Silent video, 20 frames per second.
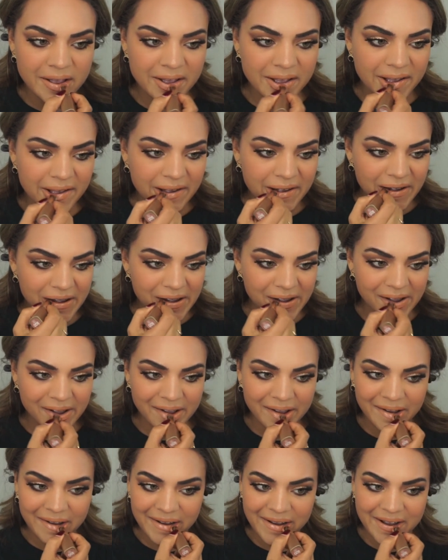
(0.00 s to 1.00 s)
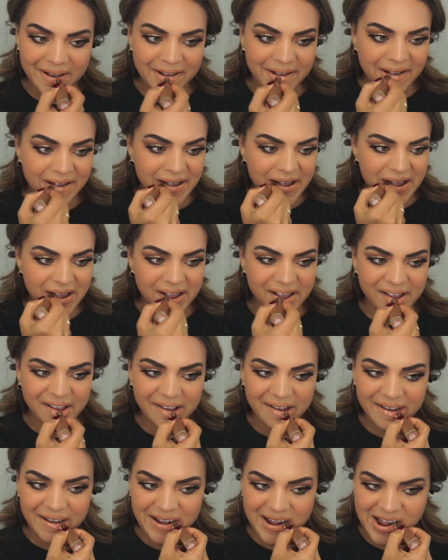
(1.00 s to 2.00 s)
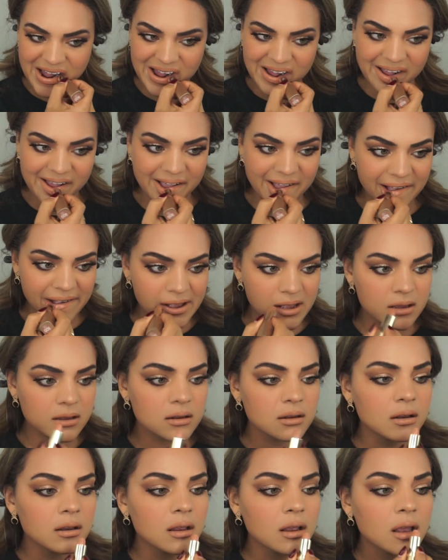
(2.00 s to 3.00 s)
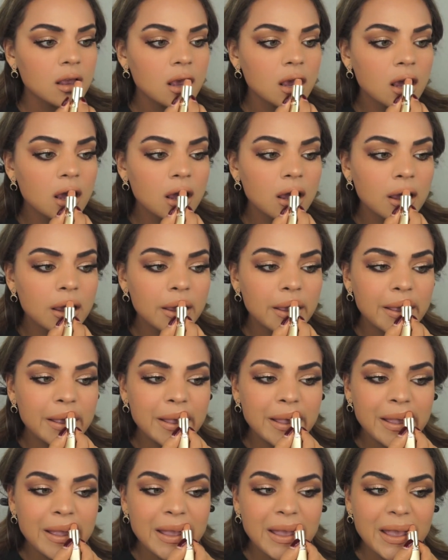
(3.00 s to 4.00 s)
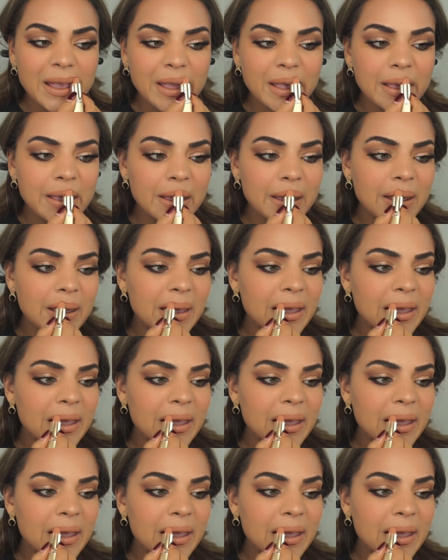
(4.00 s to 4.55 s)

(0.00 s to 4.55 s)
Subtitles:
Nobody speaks.